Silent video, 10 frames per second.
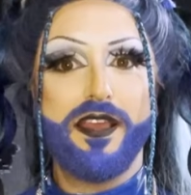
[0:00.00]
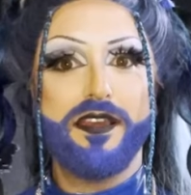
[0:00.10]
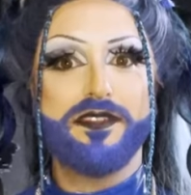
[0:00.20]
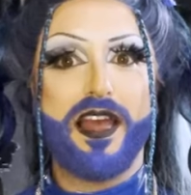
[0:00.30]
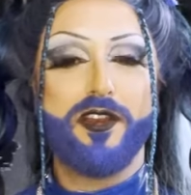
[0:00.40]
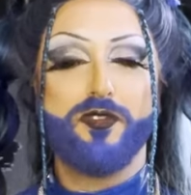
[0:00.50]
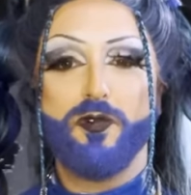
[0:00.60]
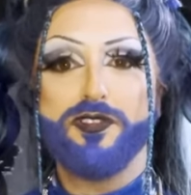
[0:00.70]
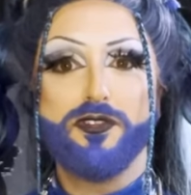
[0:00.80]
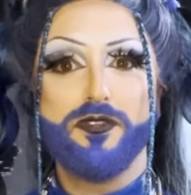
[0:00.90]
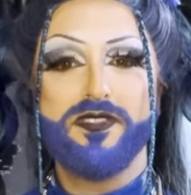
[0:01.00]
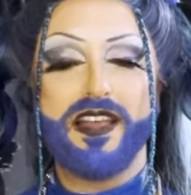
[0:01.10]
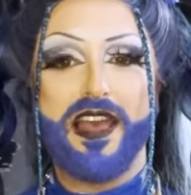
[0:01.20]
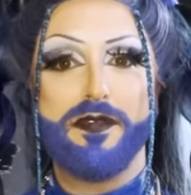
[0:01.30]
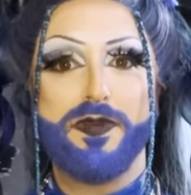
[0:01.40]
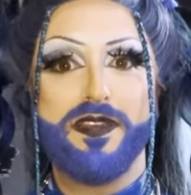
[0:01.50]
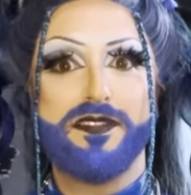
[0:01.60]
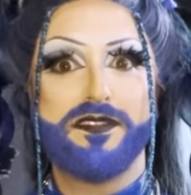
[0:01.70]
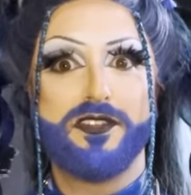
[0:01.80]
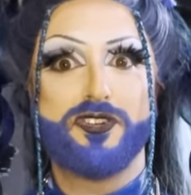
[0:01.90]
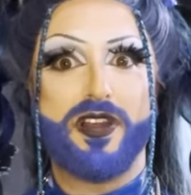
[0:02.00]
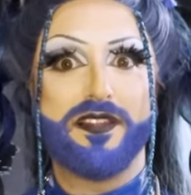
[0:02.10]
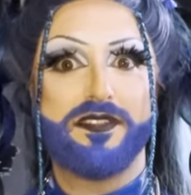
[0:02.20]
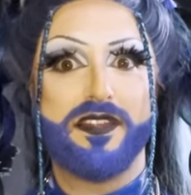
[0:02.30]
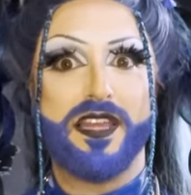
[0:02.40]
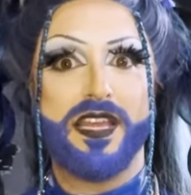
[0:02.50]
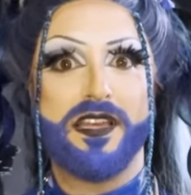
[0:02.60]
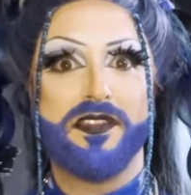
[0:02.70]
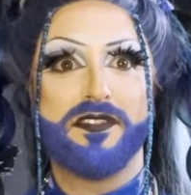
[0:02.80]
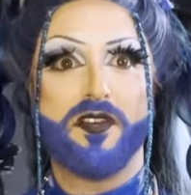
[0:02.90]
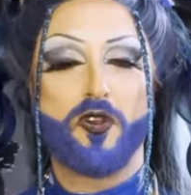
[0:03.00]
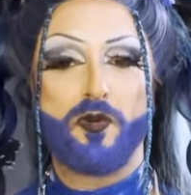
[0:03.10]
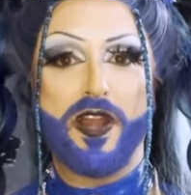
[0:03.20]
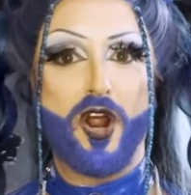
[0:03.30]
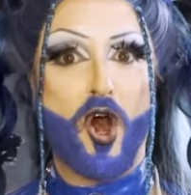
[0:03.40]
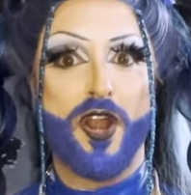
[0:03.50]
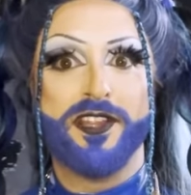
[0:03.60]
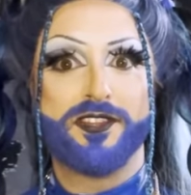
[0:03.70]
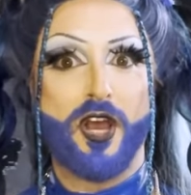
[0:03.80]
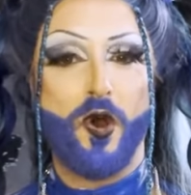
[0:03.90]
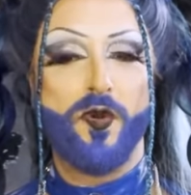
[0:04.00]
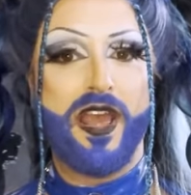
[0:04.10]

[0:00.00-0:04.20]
is that once you lose the headpiece, the dress is great on its own